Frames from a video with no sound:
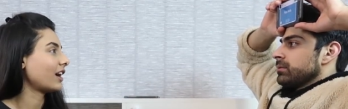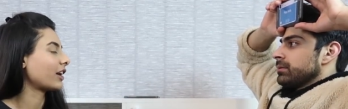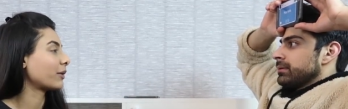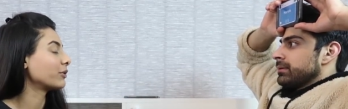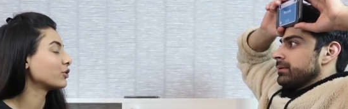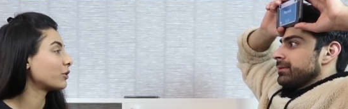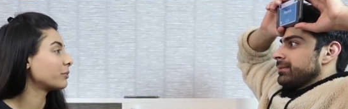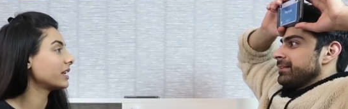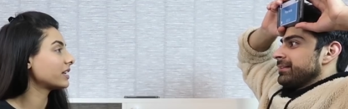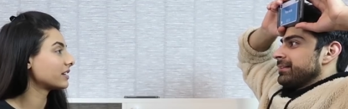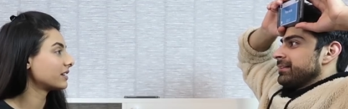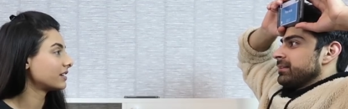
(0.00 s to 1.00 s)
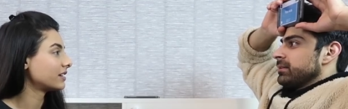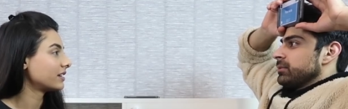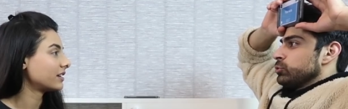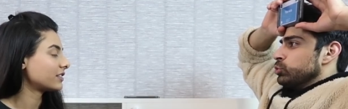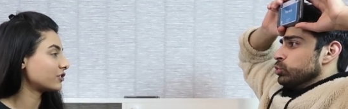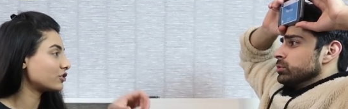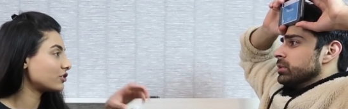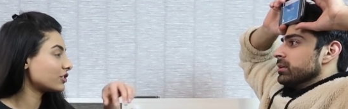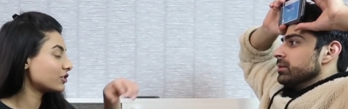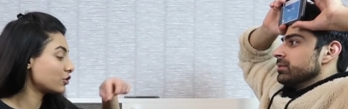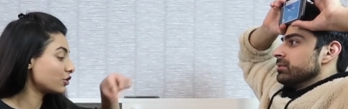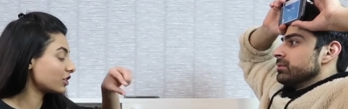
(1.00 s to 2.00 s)
Speaker 1: Okay, what do you call milk? Dude.
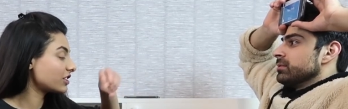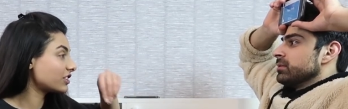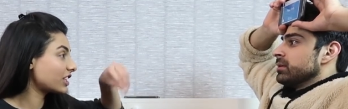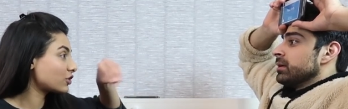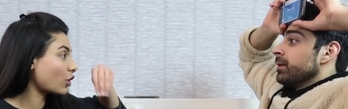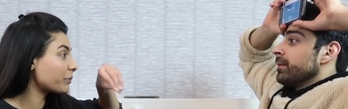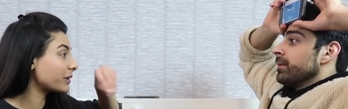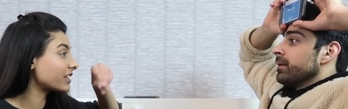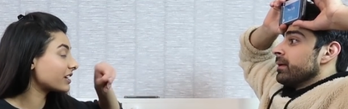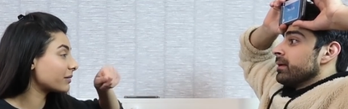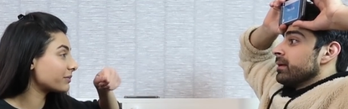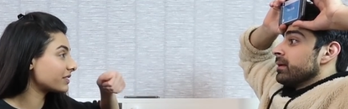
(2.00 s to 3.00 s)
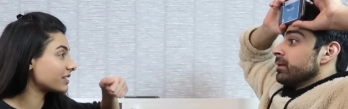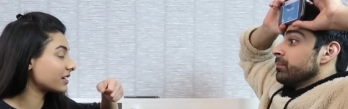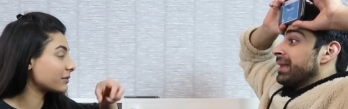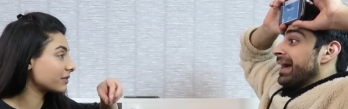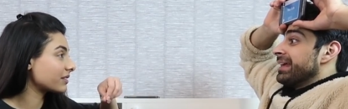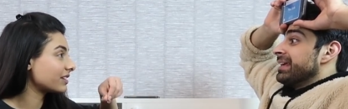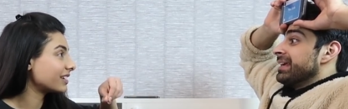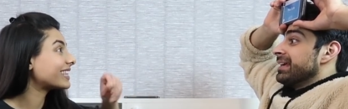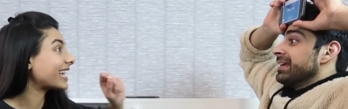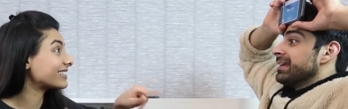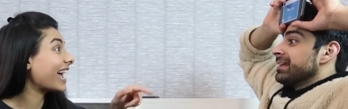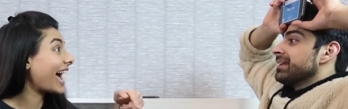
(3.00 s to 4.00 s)
Do you know the, the top bit, the, the... Malay.
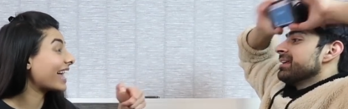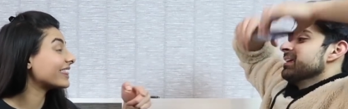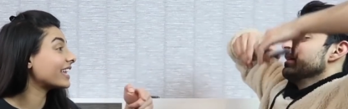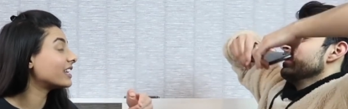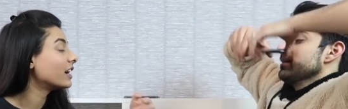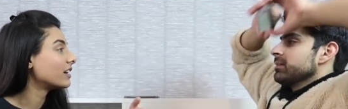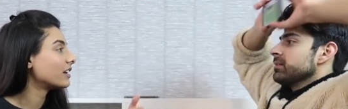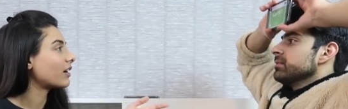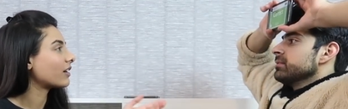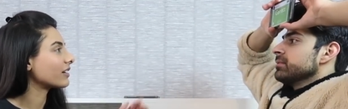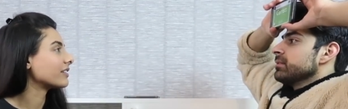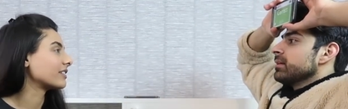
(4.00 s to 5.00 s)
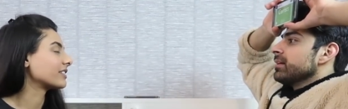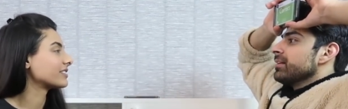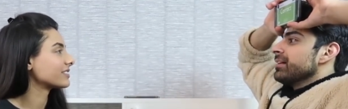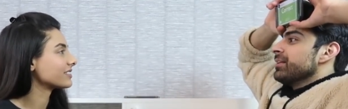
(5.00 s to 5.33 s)
That's it, and then... Okay, it's...